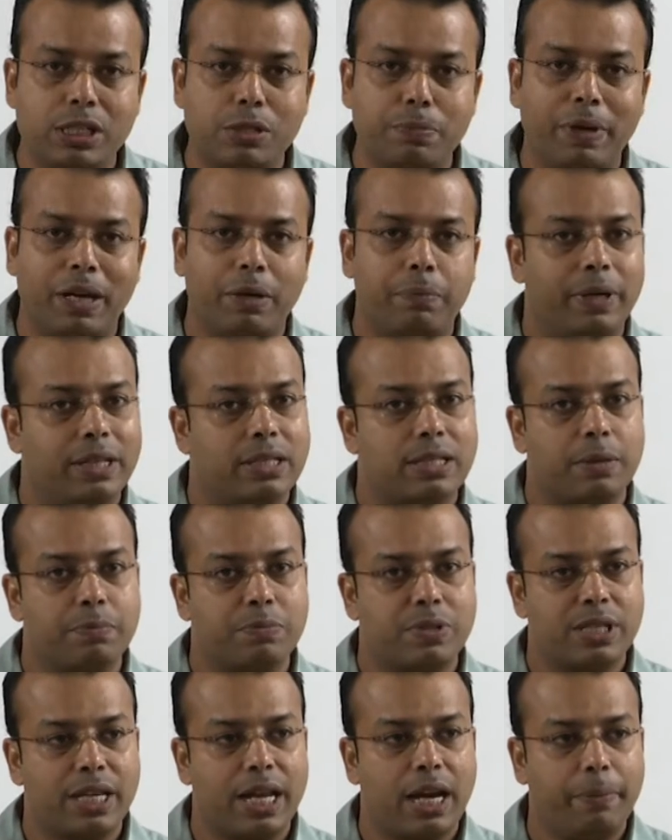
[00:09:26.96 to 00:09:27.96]
made by some
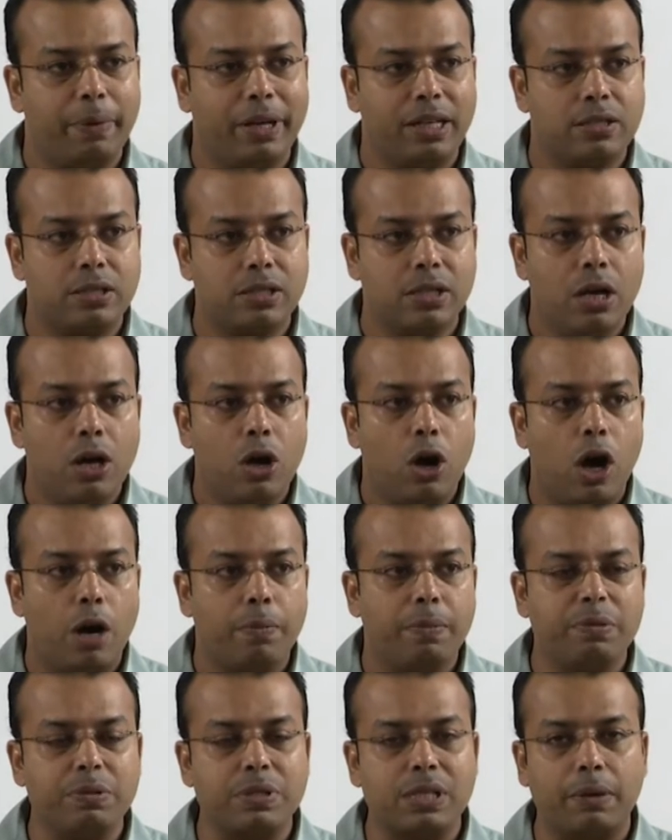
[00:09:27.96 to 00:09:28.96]
ceramics or
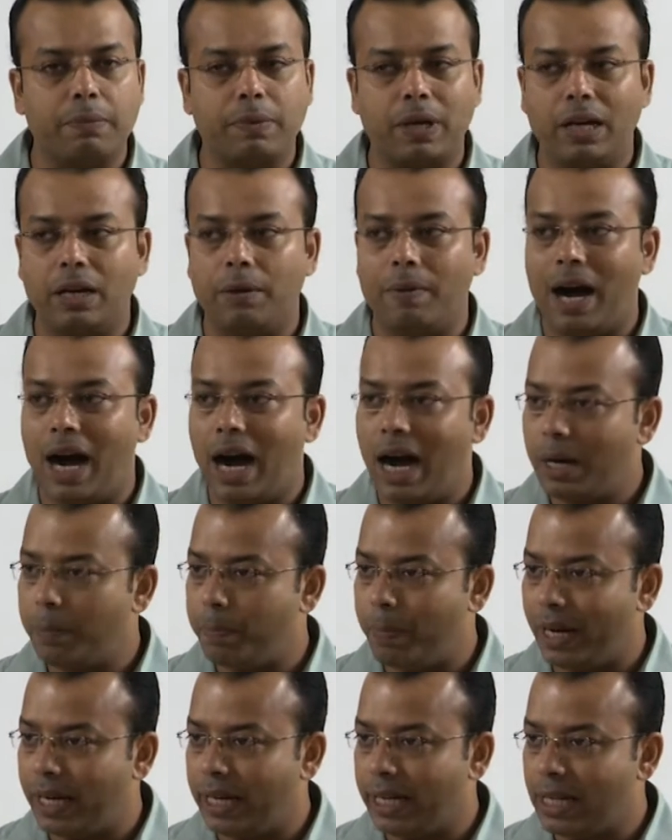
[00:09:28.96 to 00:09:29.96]
maybe some kind of hard
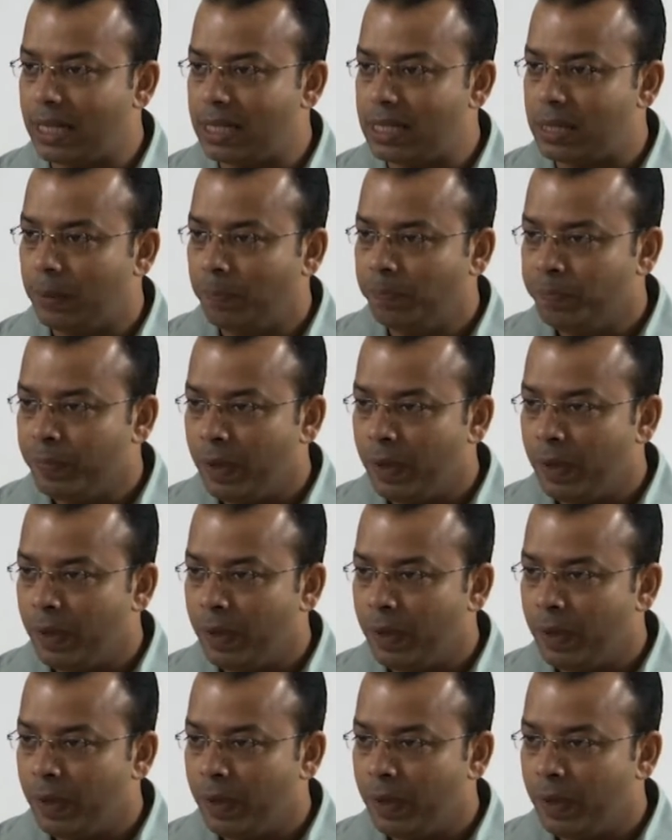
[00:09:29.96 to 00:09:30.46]
particles,